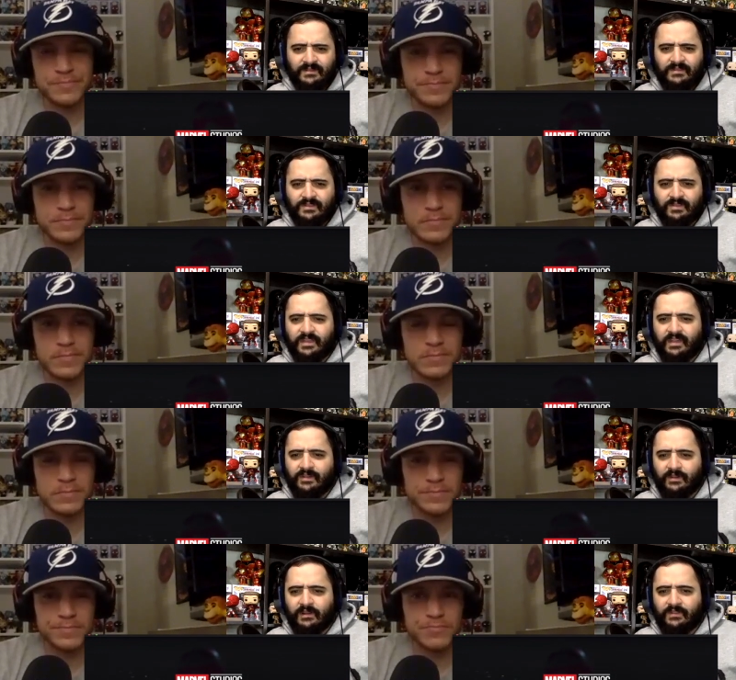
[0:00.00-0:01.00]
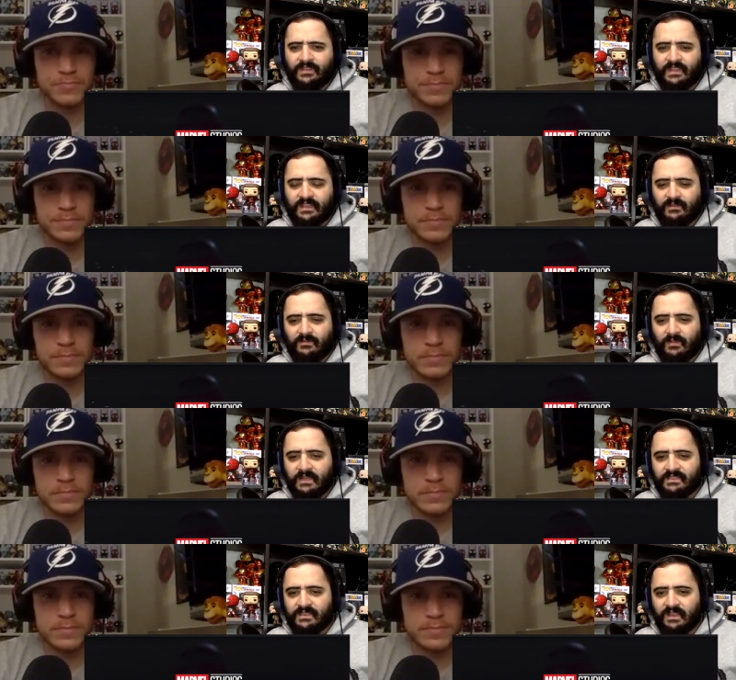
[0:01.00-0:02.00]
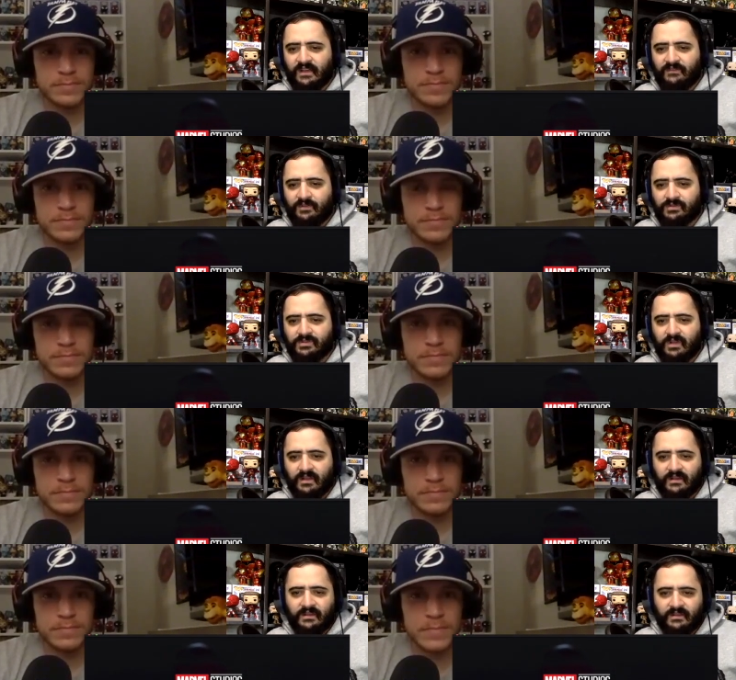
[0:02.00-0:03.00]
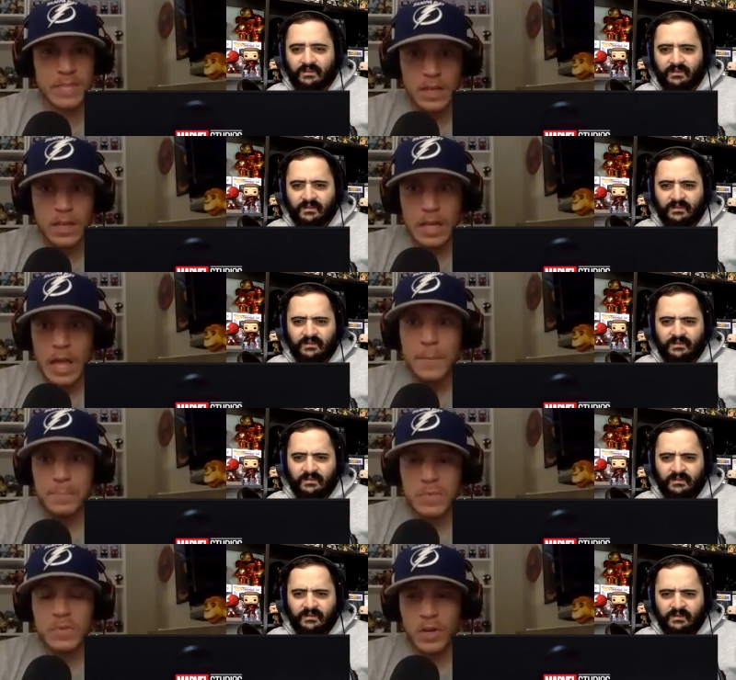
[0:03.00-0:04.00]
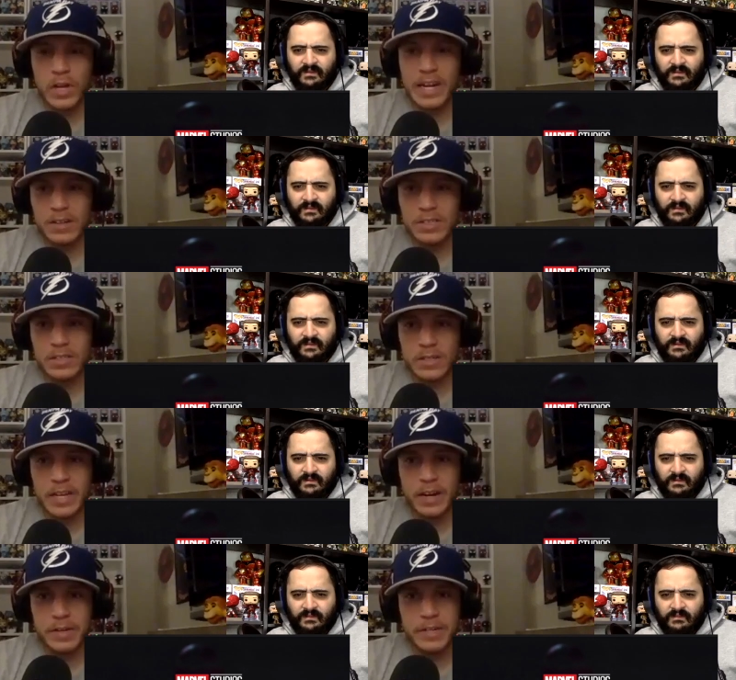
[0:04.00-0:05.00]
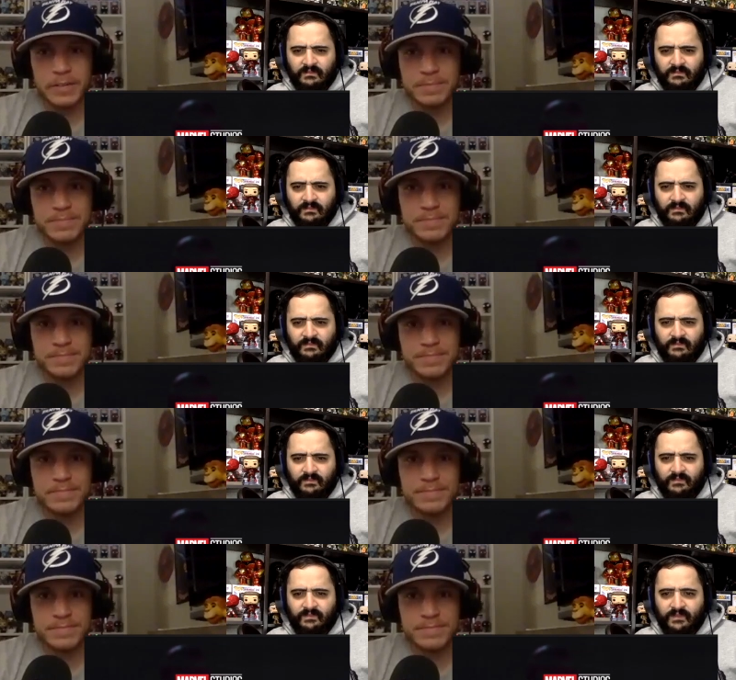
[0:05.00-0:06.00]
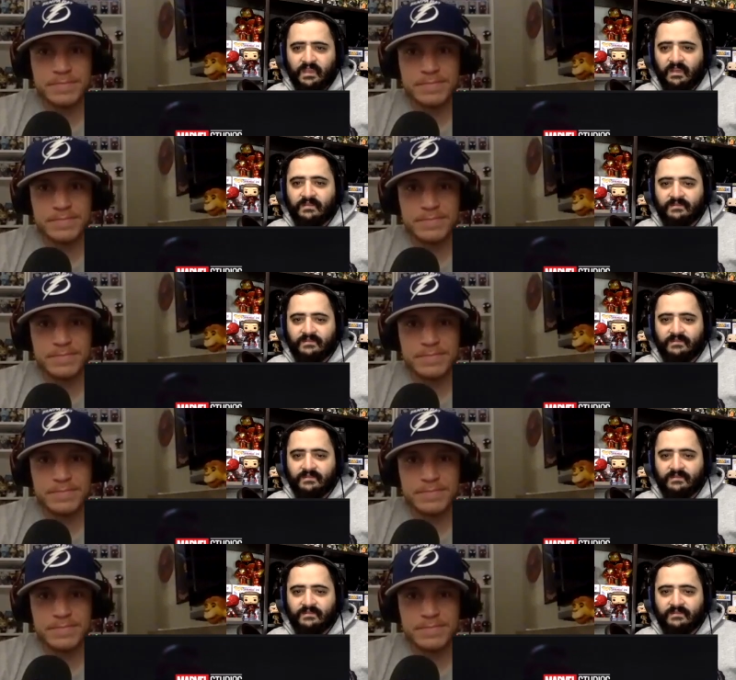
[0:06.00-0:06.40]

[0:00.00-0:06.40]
Speaker 1: Looking over everything, it reminds you a lot of Ultron.
Speaker 2: Looking out of Stark Tower. Yeah.